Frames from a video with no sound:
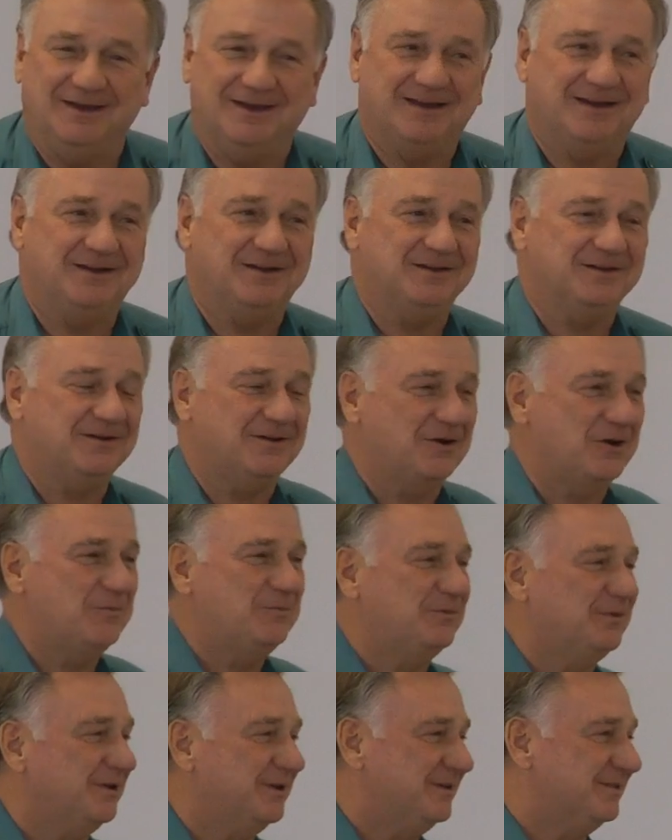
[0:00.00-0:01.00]
and
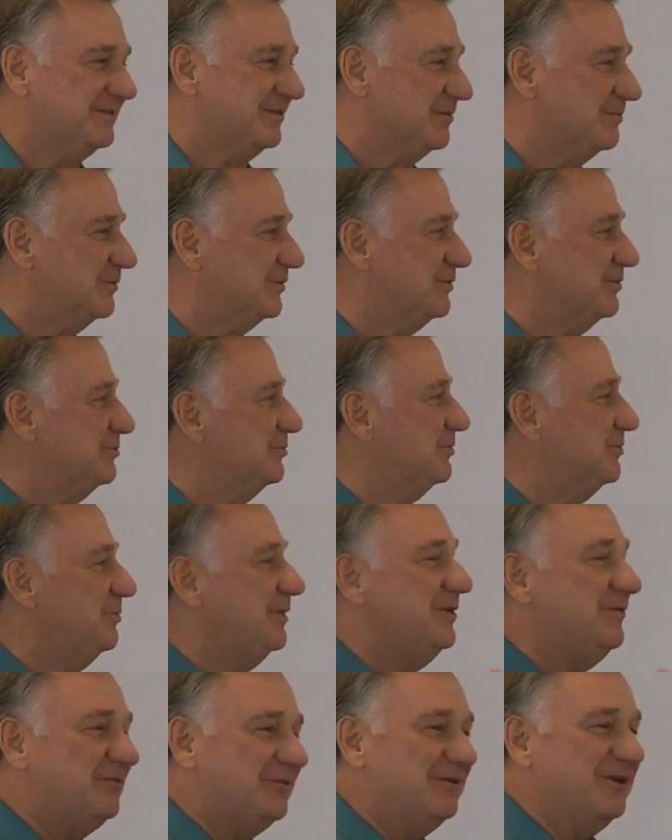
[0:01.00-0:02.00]
hopefully some
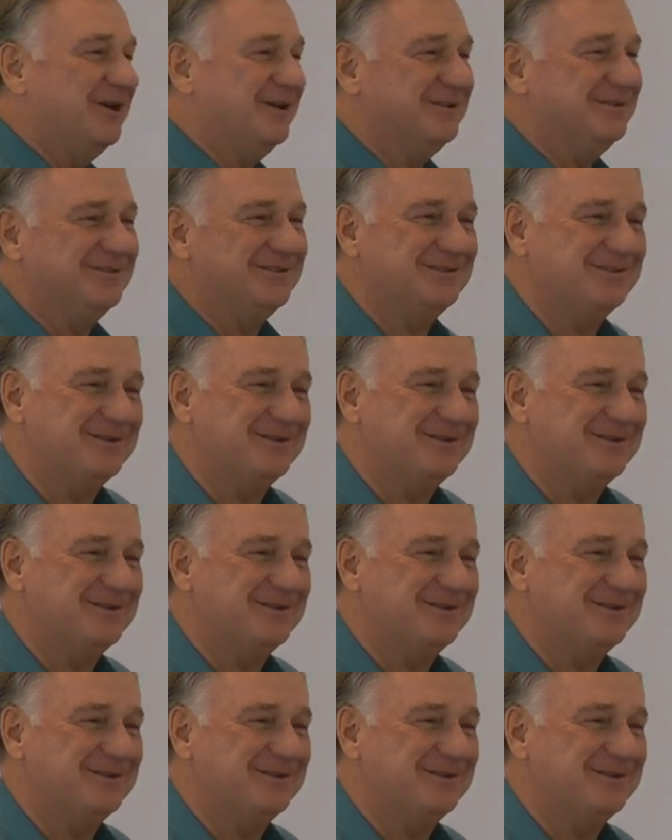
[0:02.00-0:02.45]
soon-to-be friends.